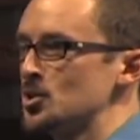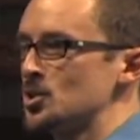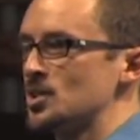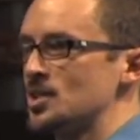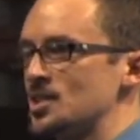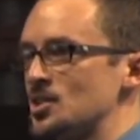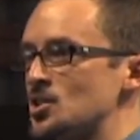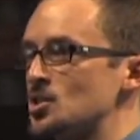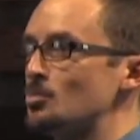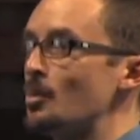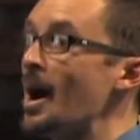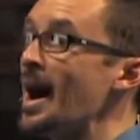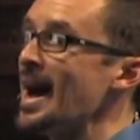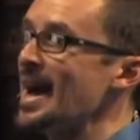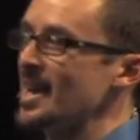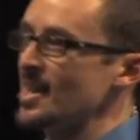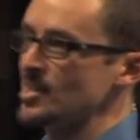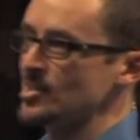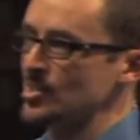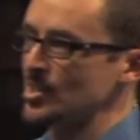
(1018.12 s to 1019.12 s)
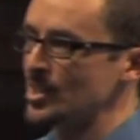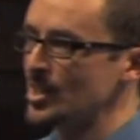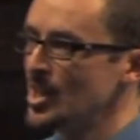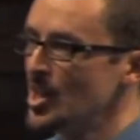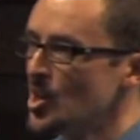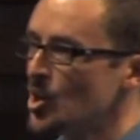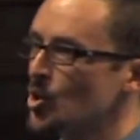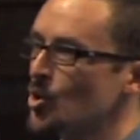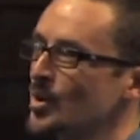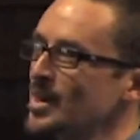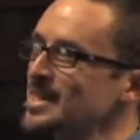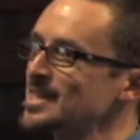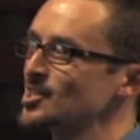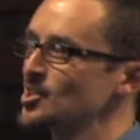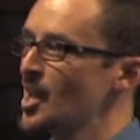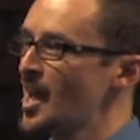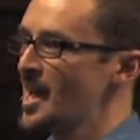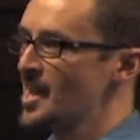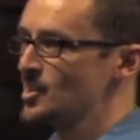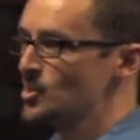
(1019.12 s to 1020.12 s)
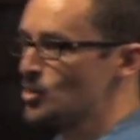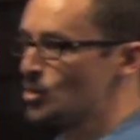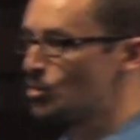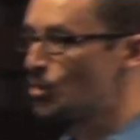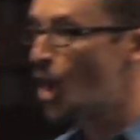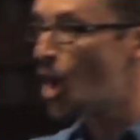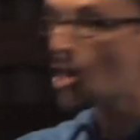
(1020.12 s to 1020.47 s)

used to despise and criticize the